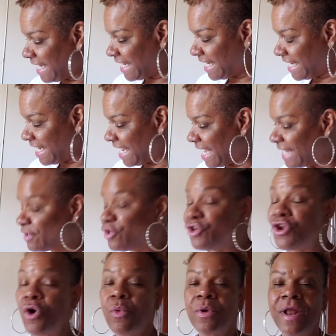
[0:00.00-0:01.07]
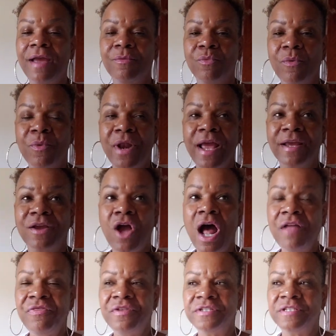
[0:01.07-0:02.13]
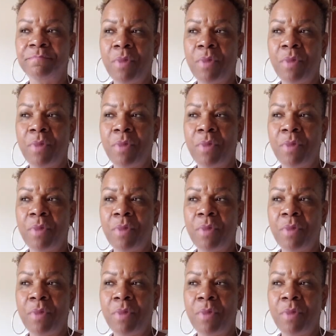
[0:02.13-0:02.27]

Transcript: And you know, when I got this